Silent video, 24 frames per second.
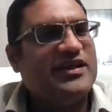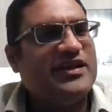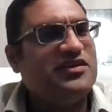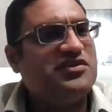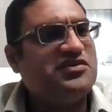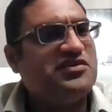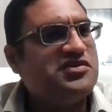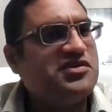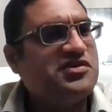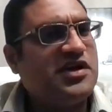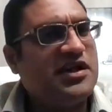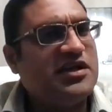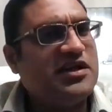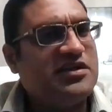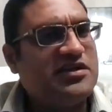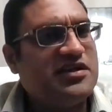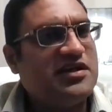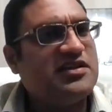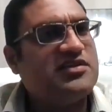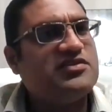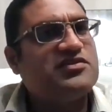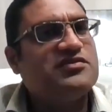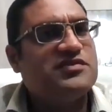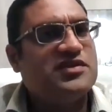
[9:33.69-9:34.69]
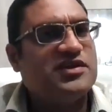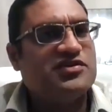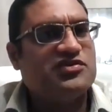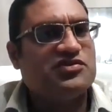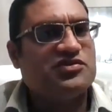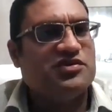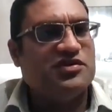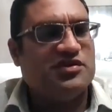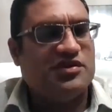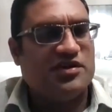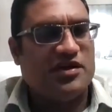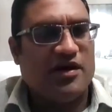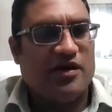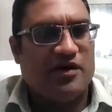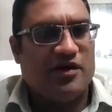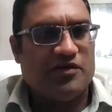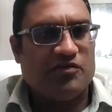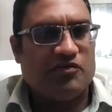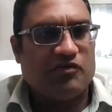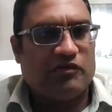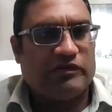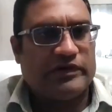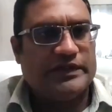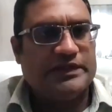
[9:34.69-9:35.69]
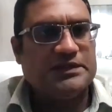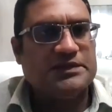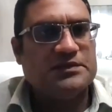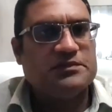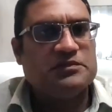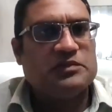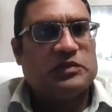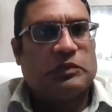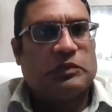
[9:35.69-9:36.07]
You got tons of things going on, okay?